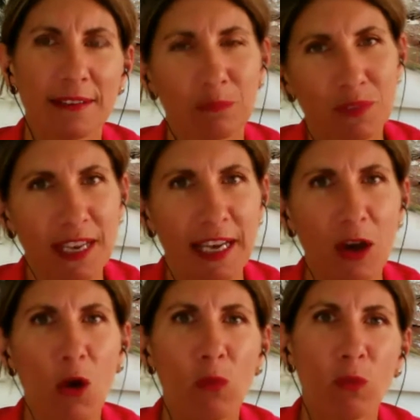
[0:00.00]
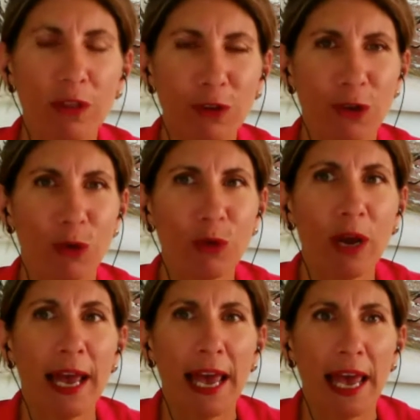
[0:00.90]
take home with you
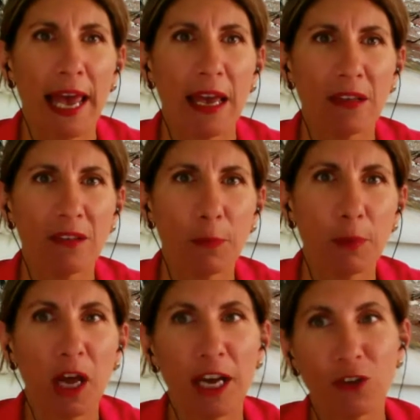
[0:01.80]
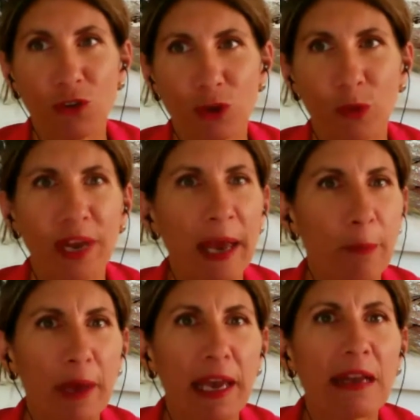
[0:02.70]
and apply to your own
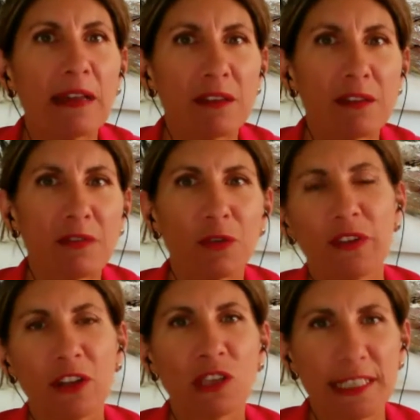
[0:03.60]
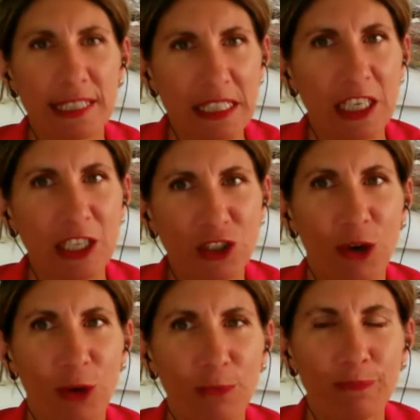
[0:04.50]
campaign if you eventually decide to
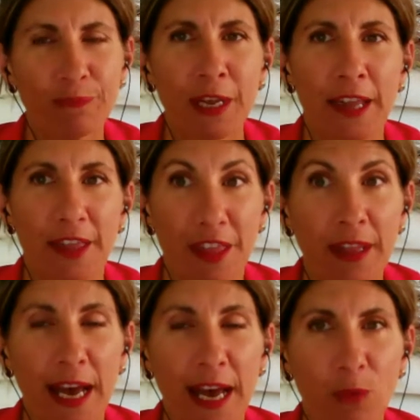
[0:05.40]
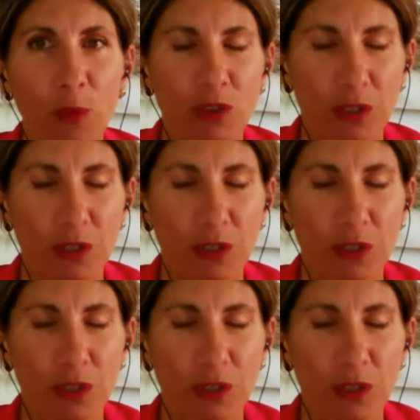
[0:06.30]
go that route.